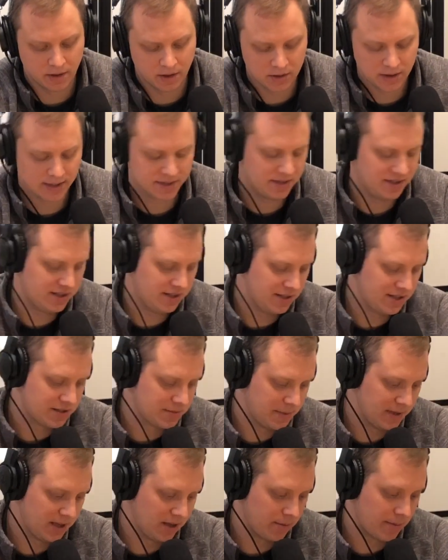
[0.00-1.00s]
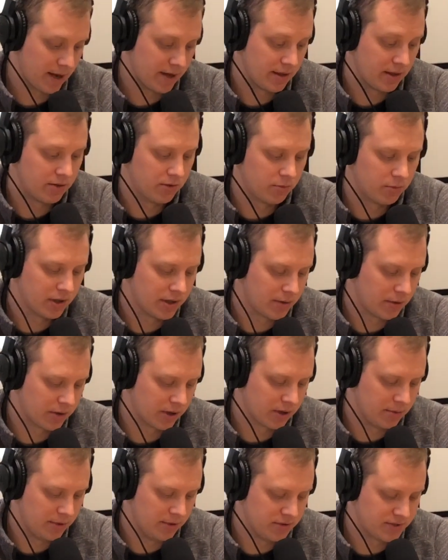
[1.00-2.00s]
collect he's speaking about, and then the one that we're
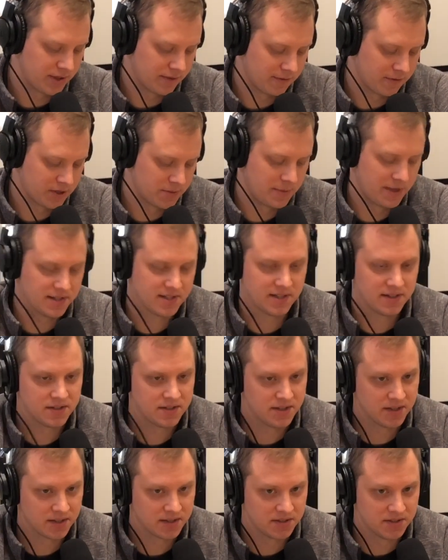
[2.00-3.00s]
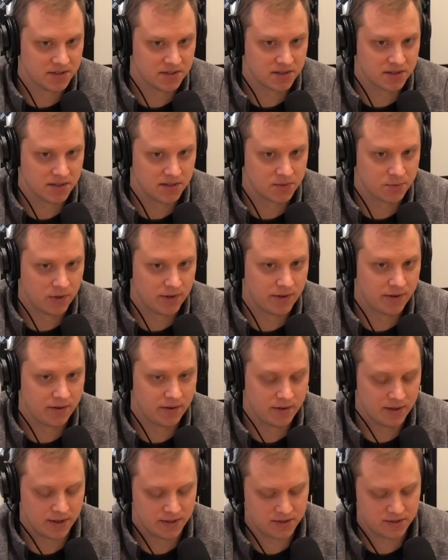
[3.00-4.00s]
going to be using for SpaceNet 6 is one
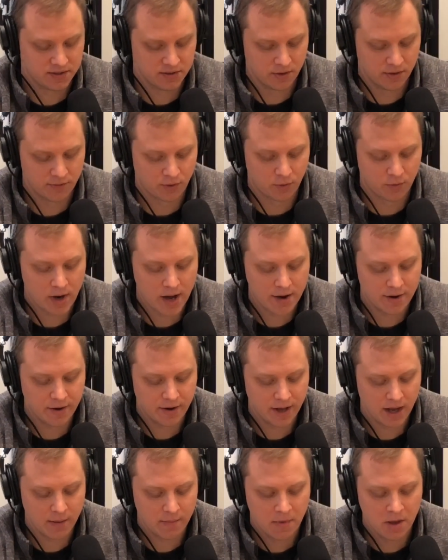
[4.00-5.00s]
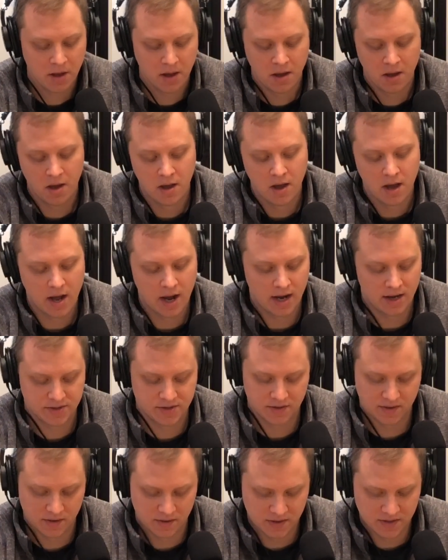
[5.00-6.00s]
that's over Rotterdam.
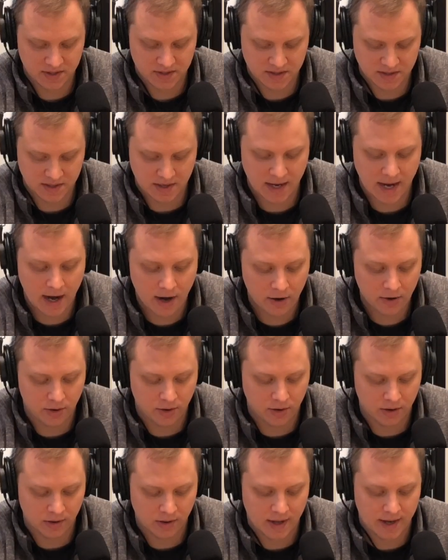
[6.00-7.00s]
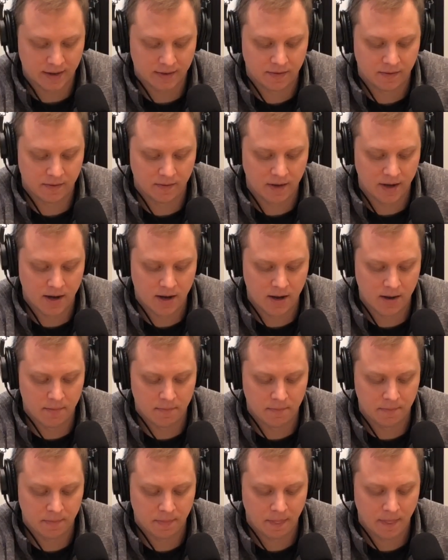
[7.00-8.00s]
So this is an aerial collect,
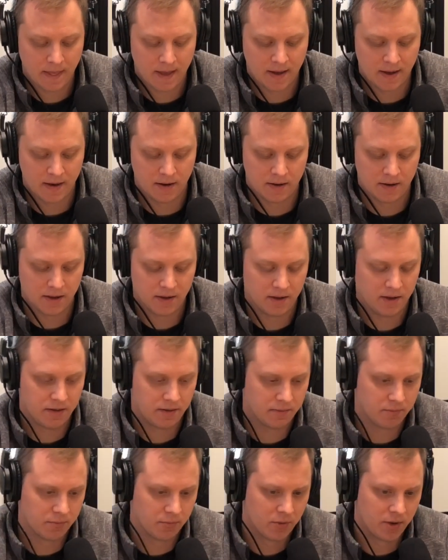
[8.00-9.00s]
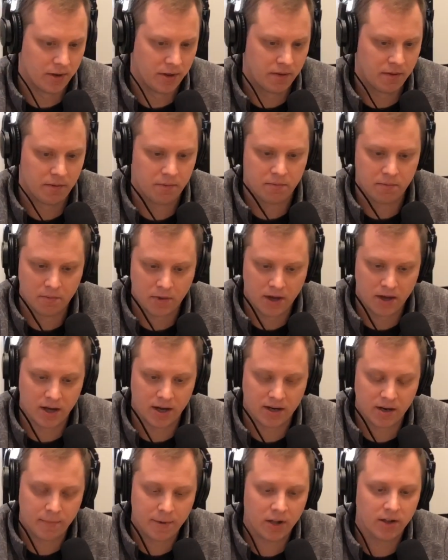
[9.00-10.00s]
and when
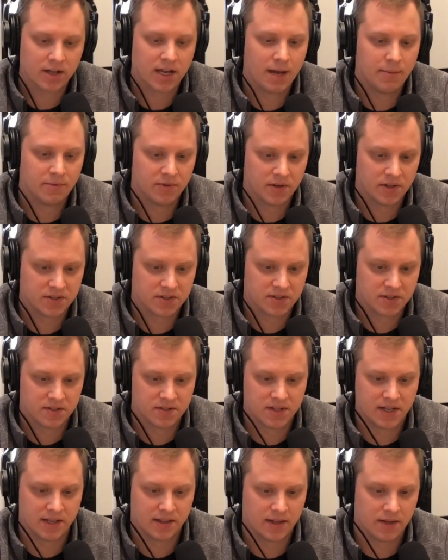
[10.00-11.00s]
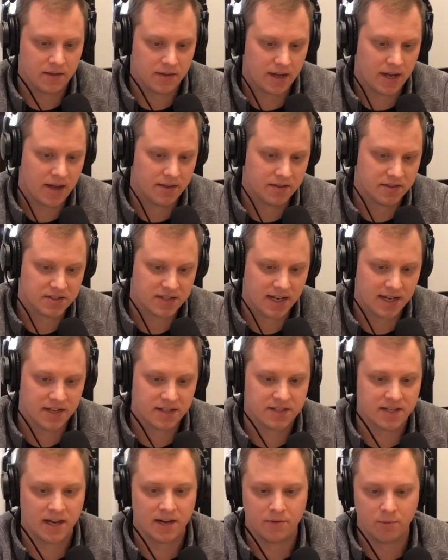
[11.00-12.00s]
Capella came to us saying that they had this
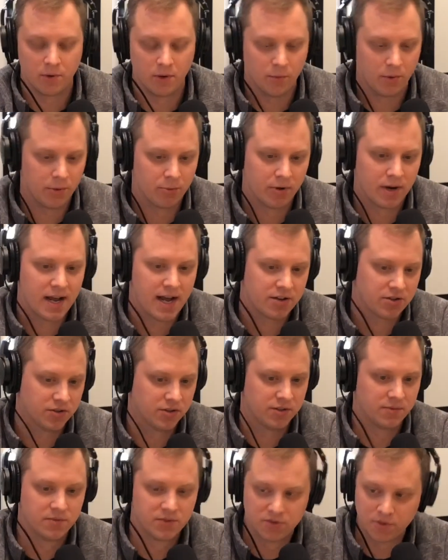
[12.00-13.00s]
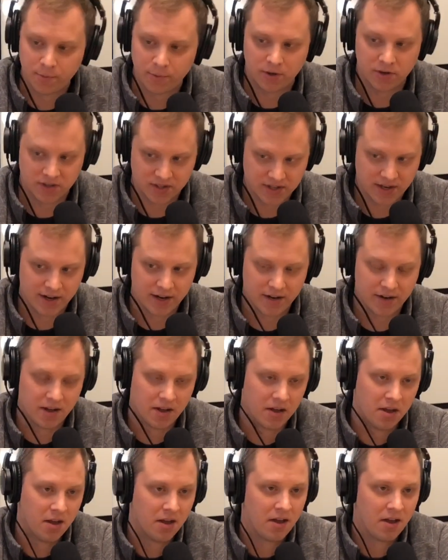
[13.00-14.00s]
data set, we were naturally super excited